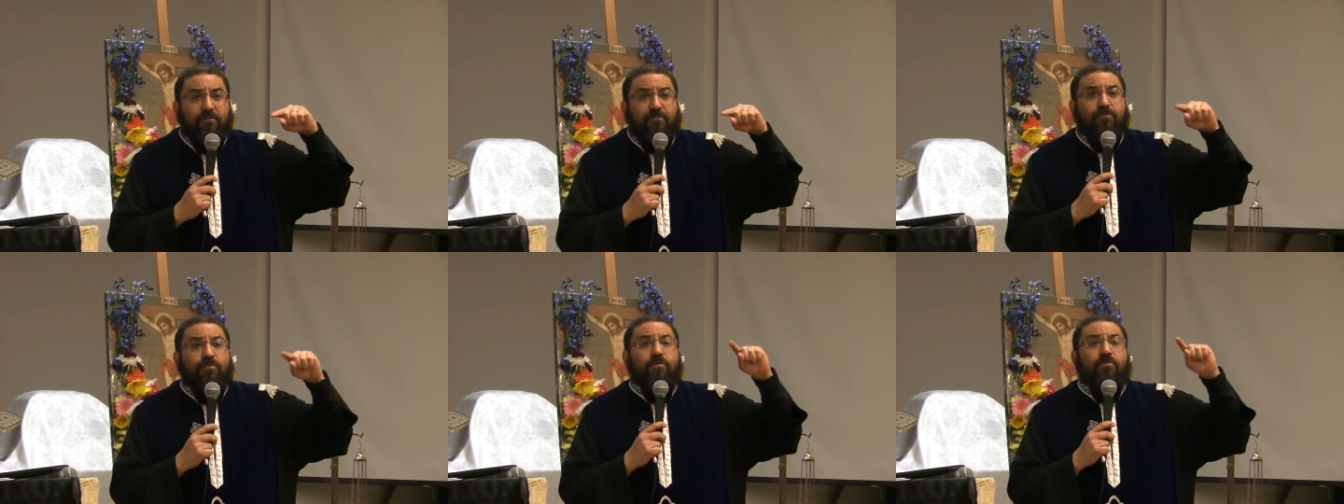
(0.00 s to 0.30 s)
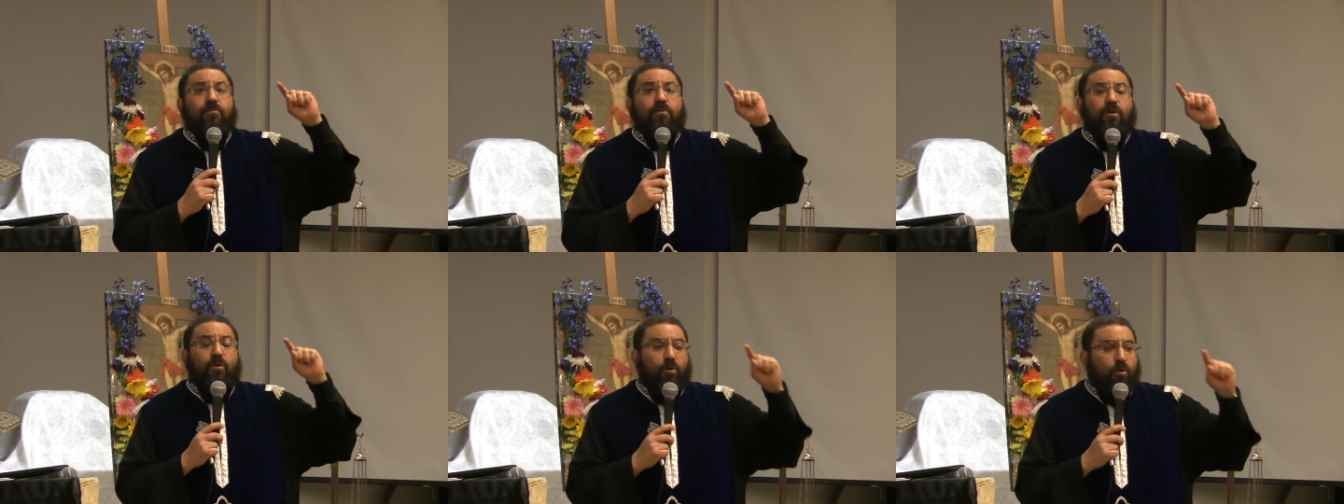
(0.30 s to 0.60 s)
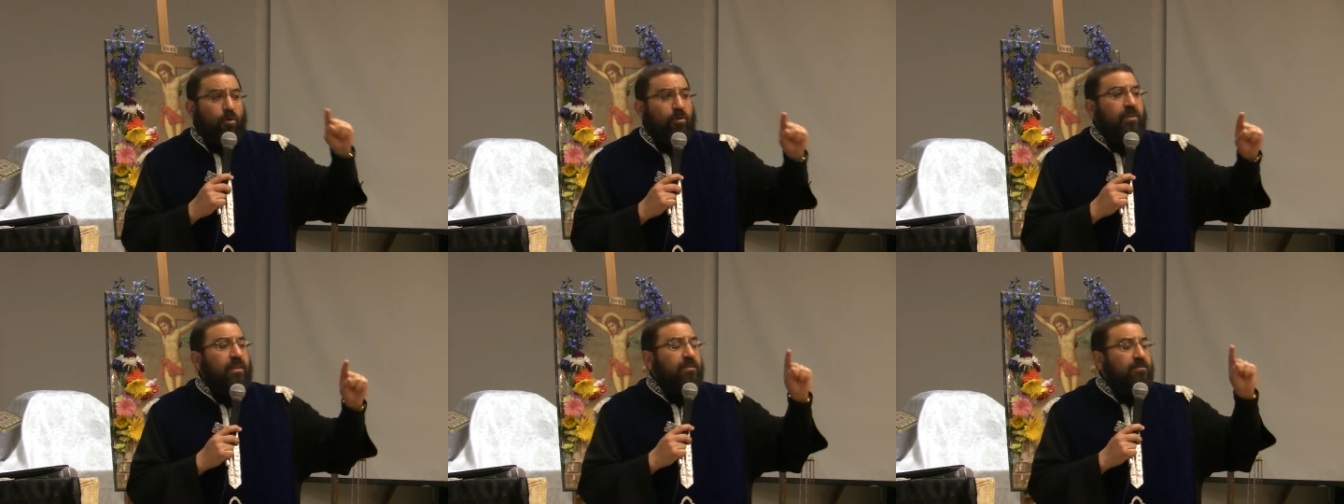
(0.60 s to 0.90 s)
from
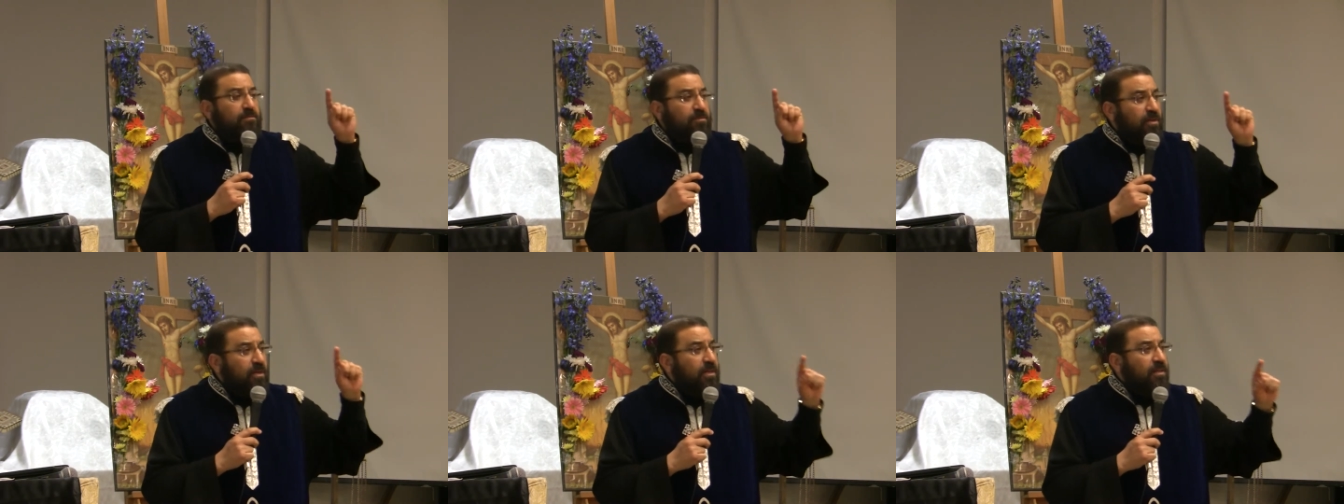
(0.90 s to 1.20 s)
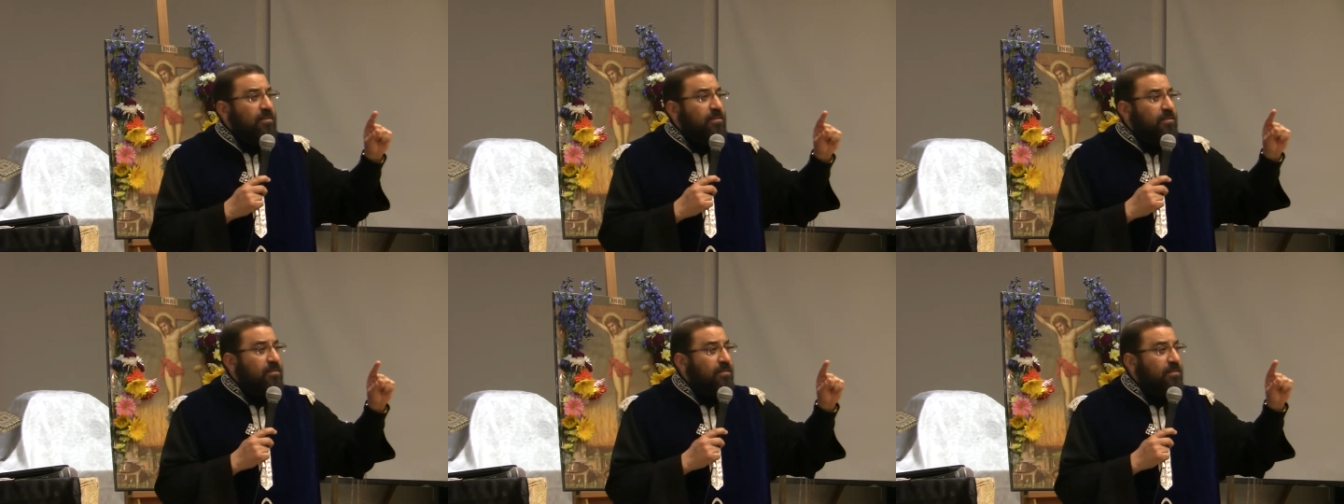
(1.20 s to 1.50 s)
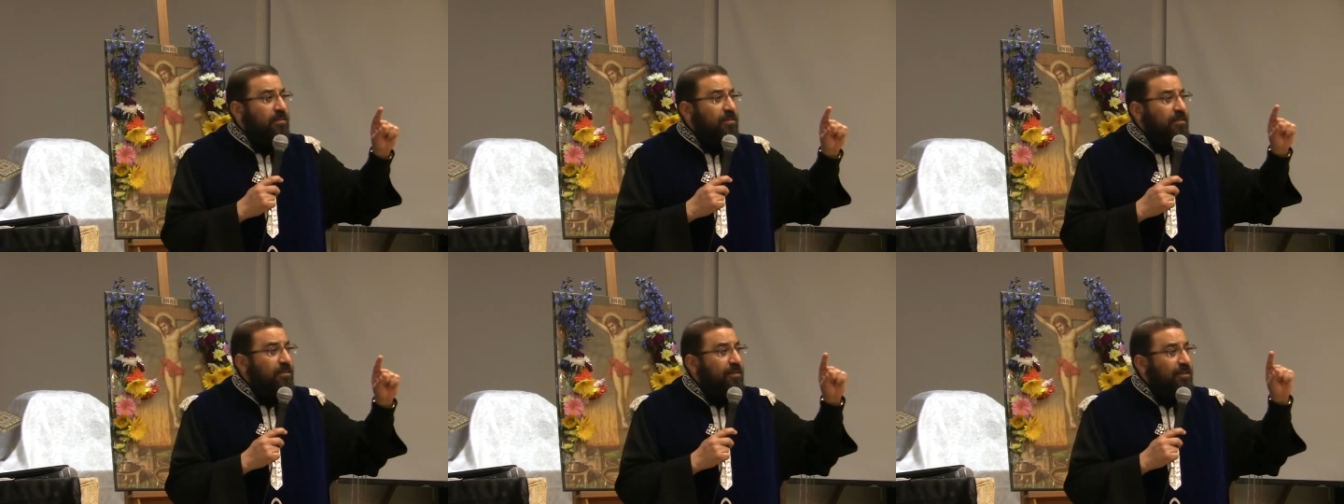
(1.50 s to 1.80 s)
all the trees
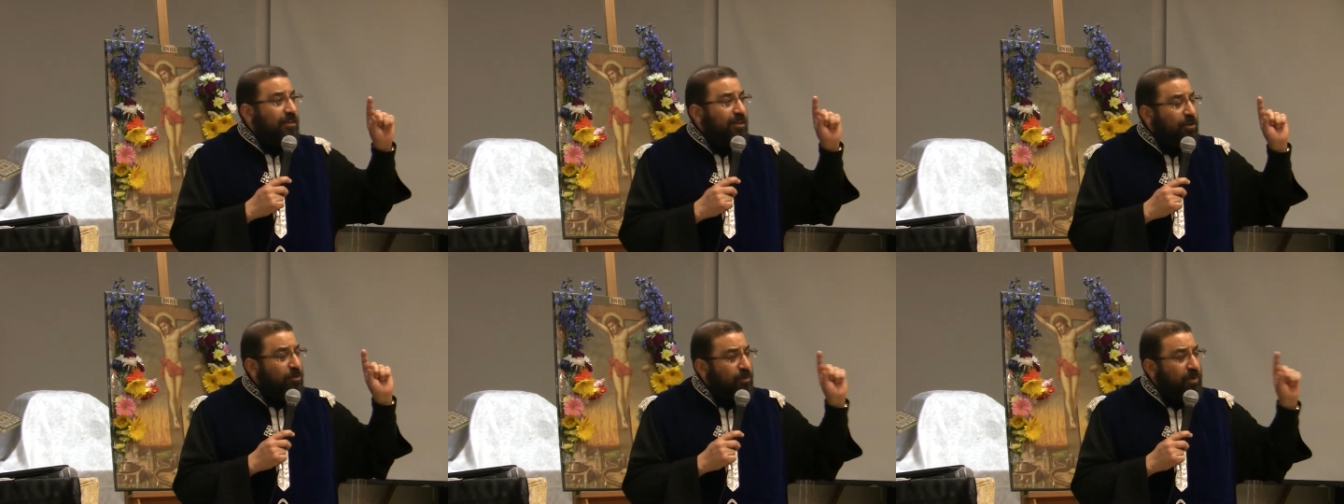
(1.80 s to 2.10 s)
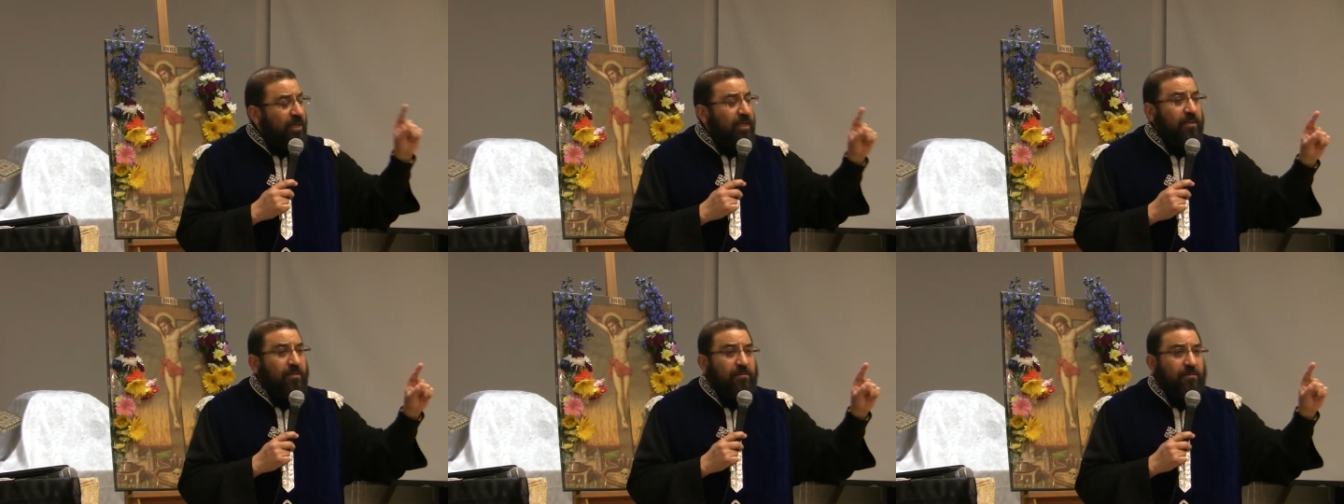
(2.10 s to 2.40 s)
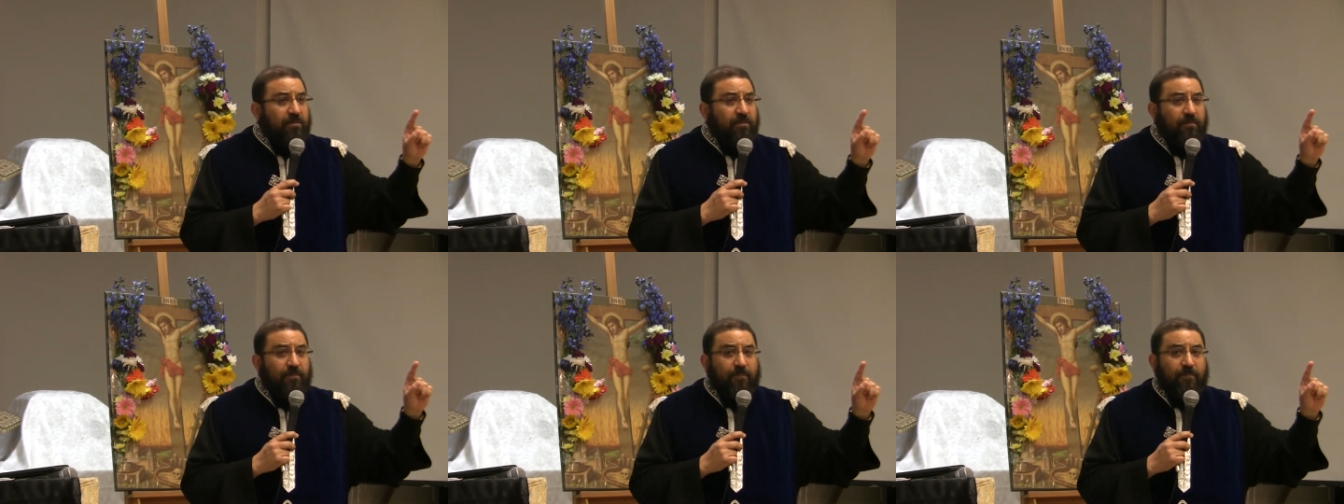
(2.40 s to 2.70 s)
you
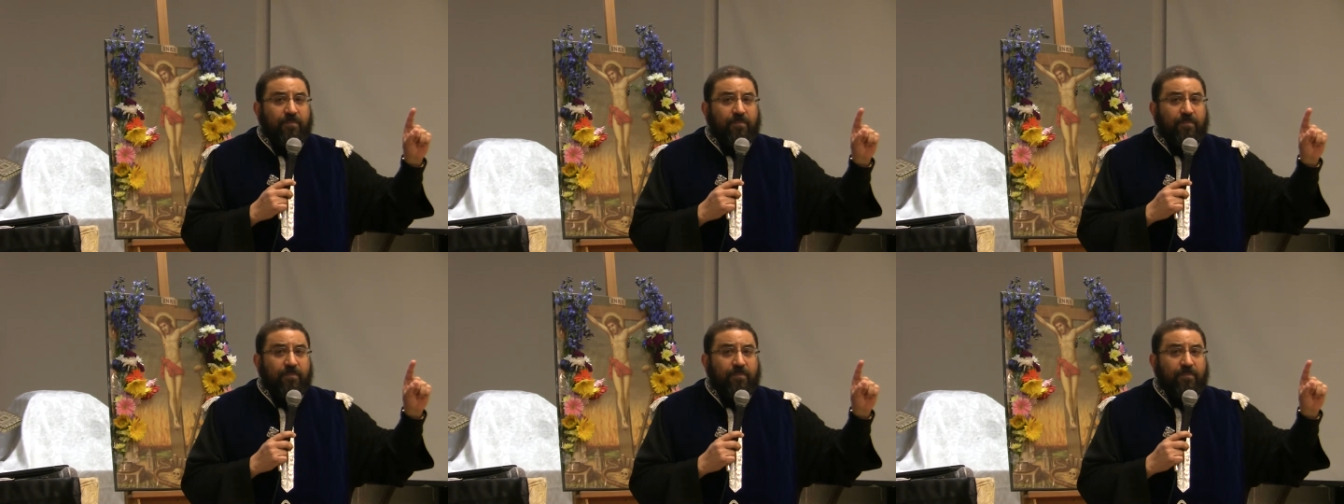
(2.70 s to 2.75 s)
eat